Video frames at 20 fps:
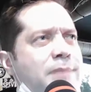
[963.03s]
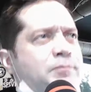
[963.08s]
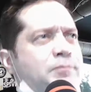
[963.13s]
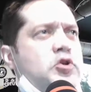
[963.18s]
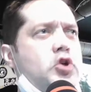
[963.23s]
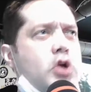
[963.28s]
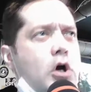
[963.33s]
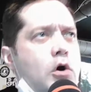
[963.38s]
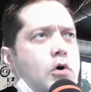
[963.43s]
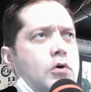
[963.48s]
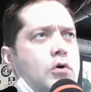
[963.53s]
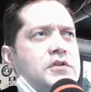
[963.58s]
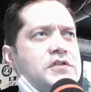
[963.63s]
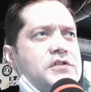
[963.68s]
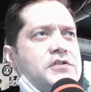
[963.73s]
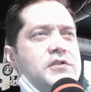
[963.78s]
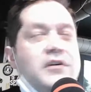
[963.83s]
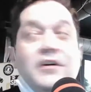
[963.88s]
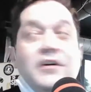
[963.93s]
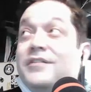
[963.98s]

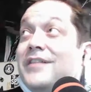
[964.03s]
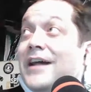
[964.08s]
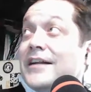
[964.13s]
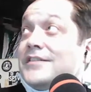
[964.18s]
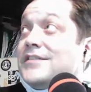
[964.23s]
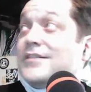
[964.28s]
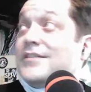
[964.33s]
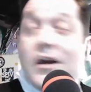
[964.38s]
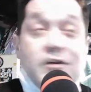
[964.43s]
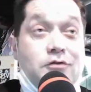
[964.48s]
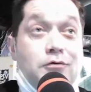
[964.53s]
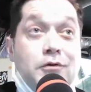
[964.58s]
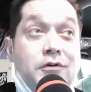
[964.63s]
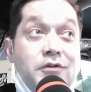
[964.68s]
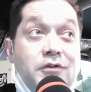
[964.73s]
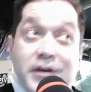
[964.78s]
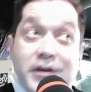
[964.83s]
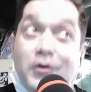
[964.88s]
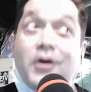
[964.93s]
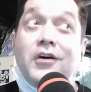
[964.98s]
jokes. That's not true.
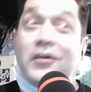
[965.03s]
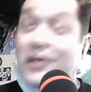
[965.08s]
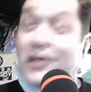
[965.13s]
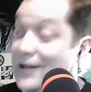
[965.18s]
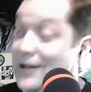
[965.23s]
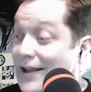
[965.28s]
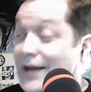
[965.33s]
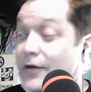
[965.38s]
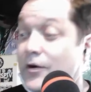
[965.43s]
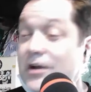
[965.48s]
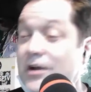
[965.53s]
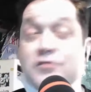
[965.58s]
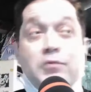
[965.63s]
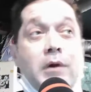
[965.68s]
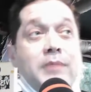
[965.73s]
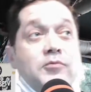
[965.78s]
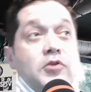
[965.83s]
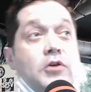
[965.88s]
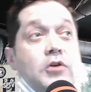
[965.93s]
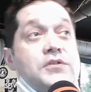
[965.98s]
There are hilarious
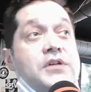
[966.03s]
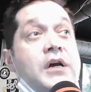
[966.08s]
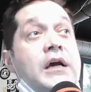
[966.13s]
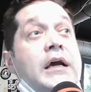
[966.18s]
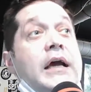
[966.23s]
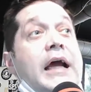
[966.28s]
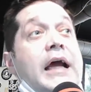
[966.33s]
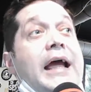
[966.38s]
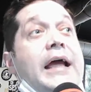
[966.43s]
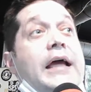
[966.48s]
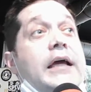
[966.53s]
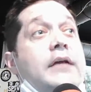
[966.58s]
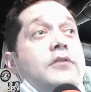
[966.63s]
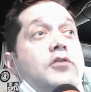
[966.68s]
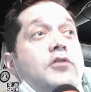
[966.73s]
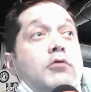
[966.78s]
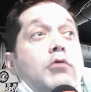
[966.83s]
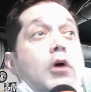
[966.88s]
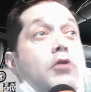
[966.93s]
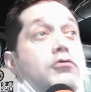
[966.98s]
rape jokes. And
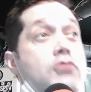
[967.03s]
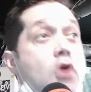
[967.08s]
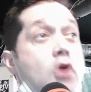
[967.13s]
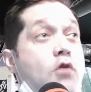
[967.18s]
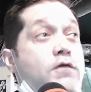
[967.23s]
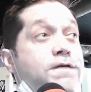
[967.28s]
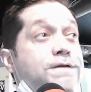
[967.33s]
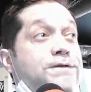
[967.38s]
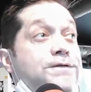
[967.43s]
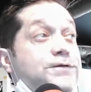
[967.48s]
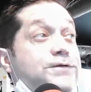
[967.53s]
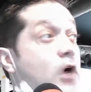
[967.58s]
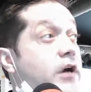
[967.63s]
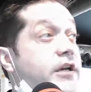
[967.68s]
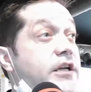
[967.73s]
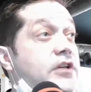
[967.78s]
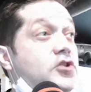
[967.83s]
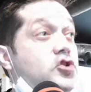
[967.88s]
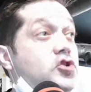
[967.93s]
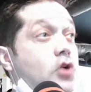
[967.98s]
there are no
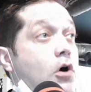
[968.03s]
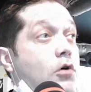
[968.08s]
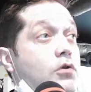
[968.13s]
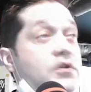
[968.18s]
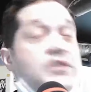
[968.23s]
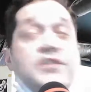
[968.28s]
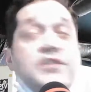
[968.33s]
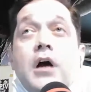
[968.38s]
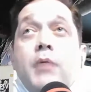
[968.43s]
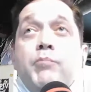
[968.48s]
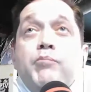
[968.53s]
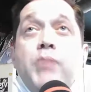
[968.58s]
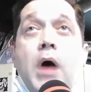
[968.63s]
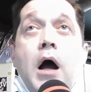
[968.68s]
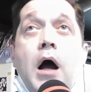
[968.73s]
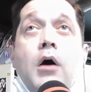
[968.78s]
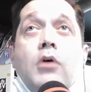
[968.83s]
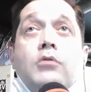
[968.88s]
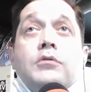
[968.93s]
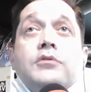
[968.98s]
funny jokes
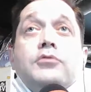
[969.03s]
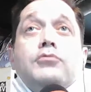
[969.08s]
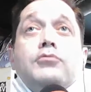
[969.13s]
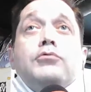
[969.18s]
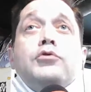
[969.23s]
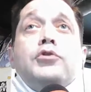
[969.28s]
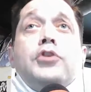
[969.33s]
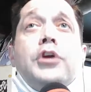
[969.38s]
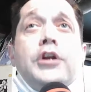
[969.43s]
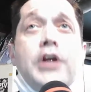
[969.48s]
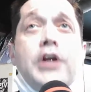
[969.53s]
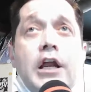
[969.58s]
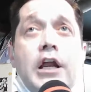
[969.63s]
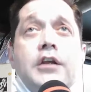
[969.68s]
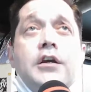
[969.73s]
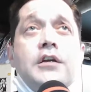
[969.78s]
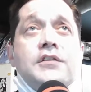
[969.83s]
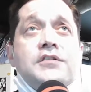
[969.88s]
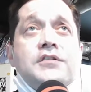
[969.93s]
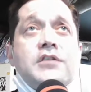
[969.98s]
about
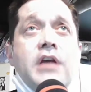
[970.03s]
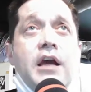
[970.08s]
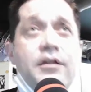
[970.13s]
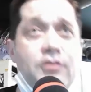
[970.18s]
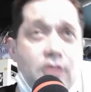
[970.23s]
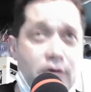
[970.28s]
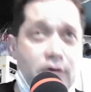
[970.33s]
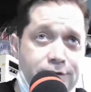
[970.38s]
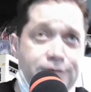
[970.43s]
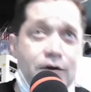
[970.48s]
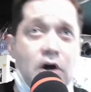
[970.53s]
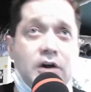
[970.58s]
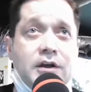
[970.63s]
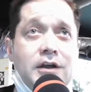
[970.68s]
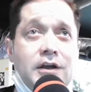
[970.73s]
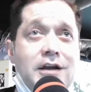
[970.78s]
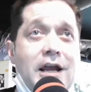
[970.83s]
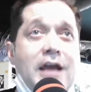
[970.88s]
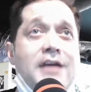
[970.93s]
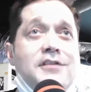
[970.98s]
Canadians and their
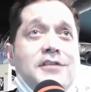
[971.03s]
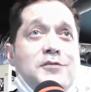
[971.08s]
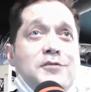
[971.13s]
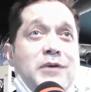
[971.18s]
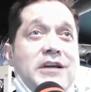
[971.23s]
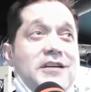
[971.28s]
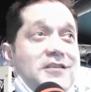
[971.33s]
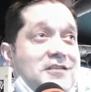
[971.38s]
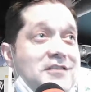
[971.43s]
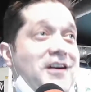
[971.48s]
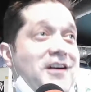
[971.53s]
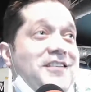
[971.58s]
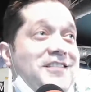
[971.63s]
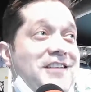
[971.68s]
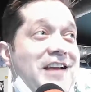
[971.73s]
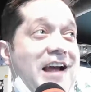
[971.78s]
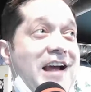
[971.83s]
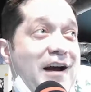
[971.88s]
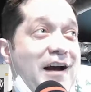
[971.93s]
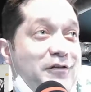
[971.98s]
fucking heads being cut
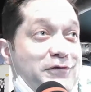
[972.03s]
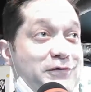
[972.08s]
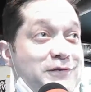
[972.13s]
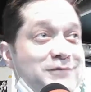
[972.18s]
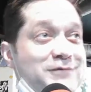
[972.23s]
in half.